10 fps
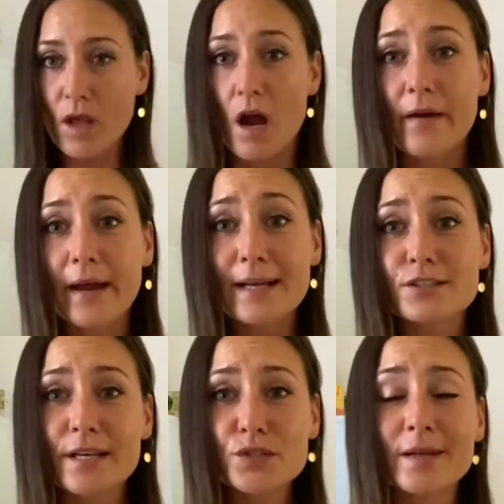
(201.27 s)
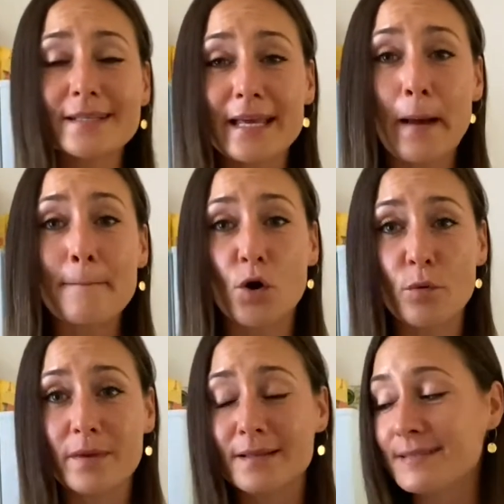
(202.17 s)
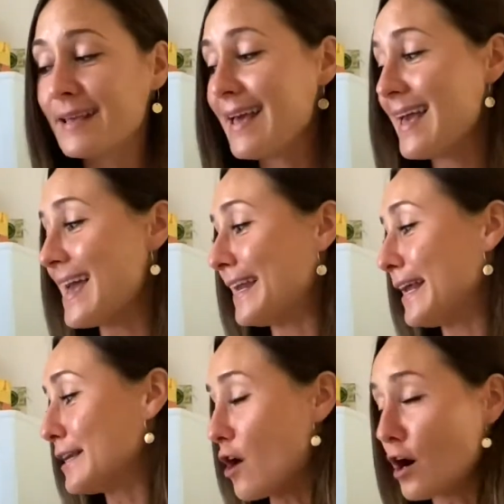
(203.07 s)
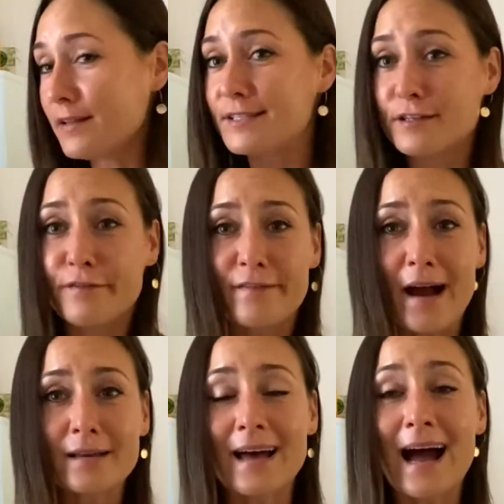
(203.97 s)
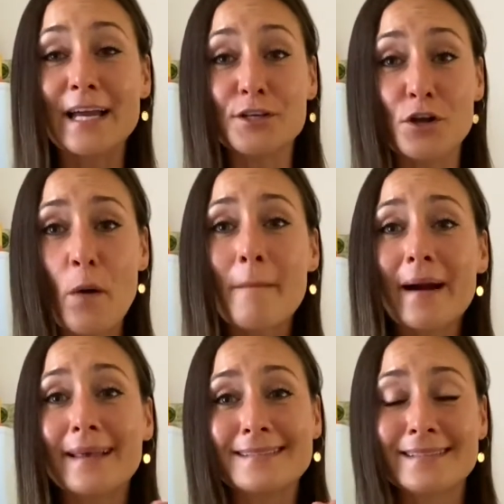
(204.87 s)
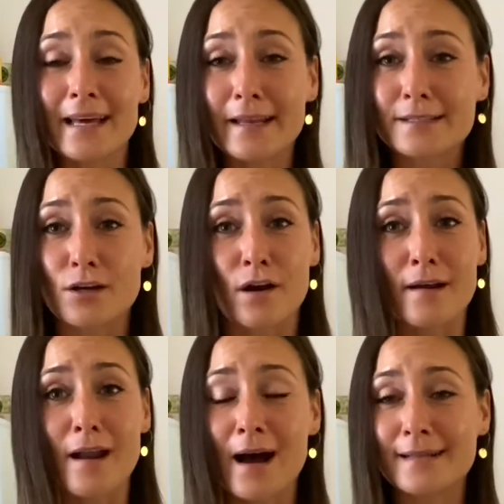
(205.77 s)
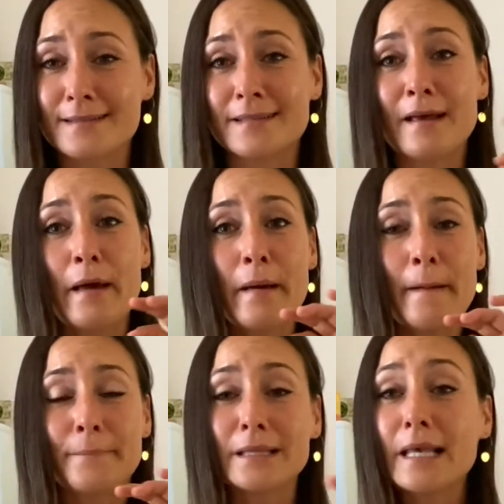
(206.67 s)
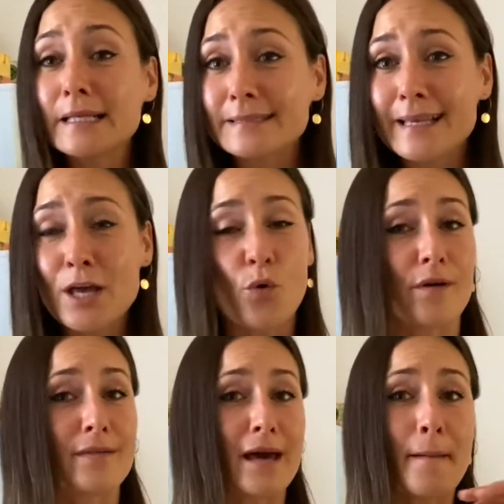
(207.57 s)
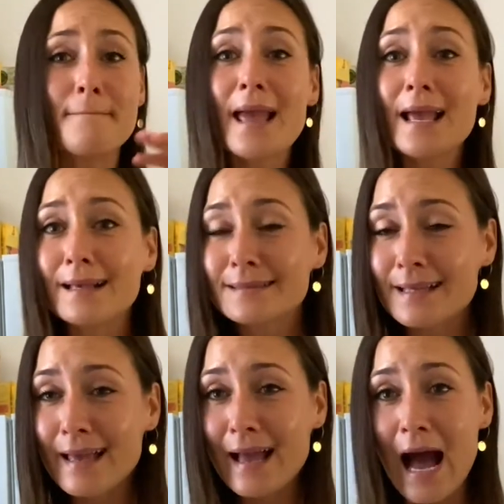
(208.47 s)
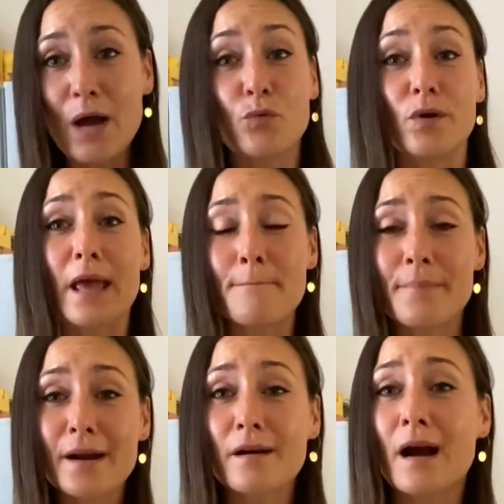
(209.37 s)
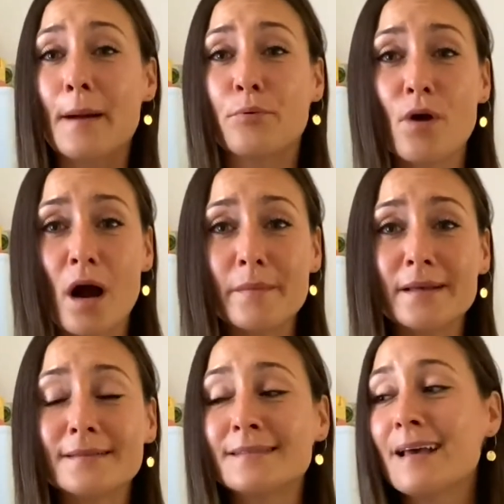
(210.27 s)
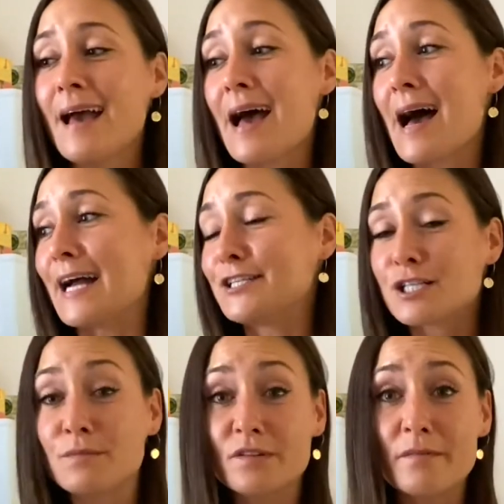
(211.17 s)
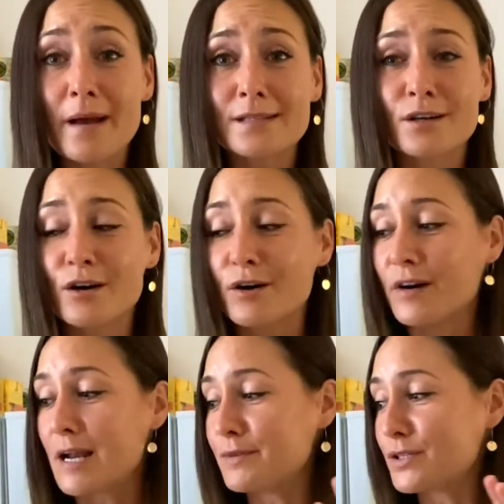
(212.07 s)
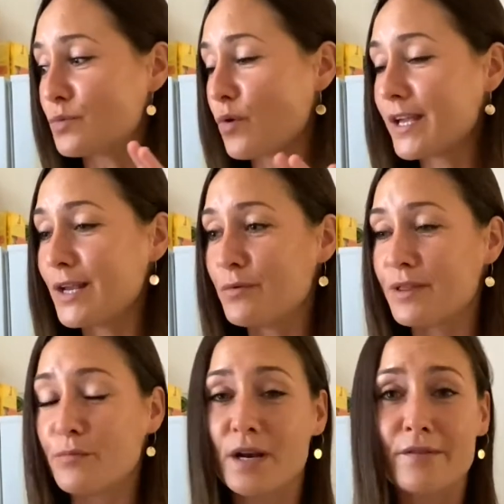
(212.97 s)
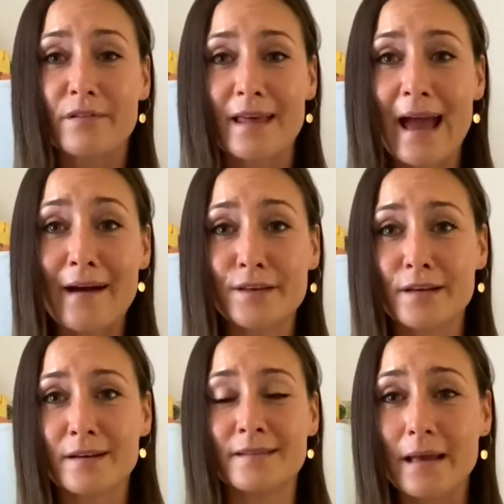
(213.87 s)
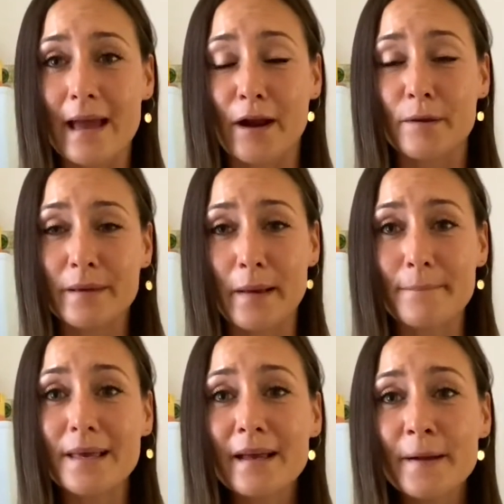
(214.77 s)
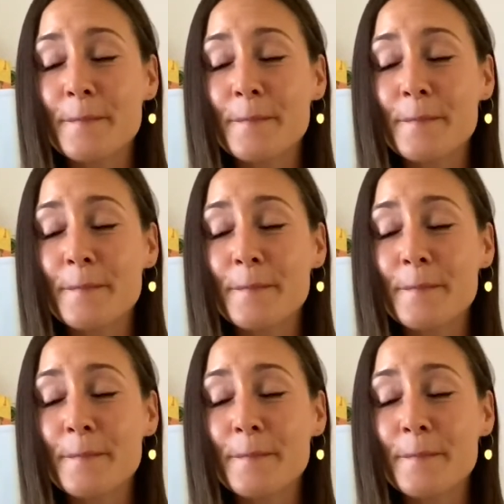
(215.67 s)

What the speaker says: All right guys, so I just want to take a moment and acknowledge the fact that I know my aesthetics are not pleasing or that amazing. I will get better, I promise. I just moved to Mexico and I'm just working with whatever they have here in this Airbnb.